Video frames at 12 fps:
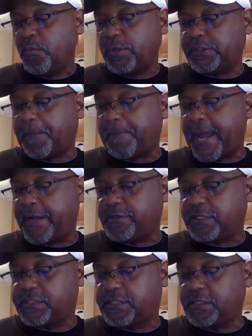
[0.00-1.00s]
With the
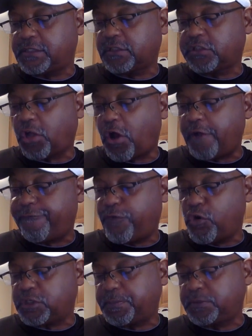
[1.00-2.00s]
minor's assistance, law
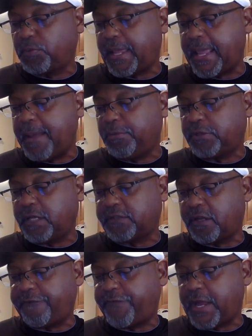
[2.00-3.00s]
enforcement were able to
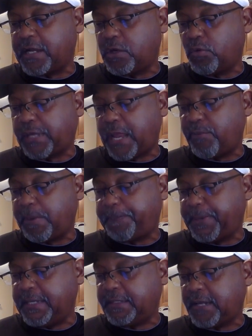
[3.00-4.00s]
identify and locate
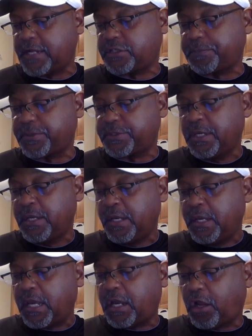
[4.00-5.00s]
repeat customers,
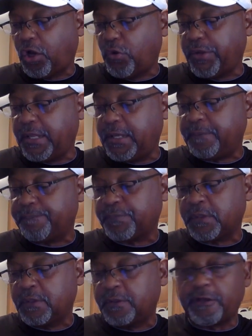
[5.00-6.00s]
including
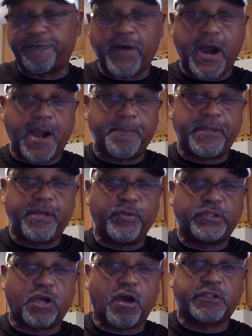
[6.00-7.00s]
the firemen we
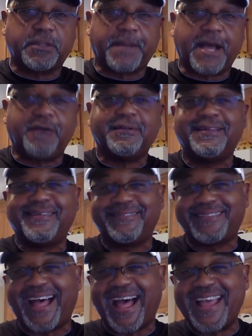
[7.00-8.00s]
talked about,
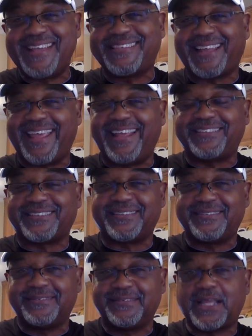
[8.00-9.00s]
the ICE agent
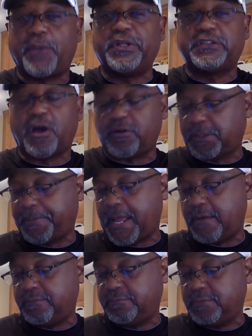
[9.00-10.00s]
that we talked
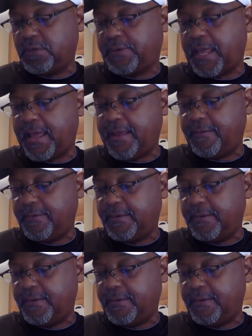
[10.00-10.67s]
about, okay?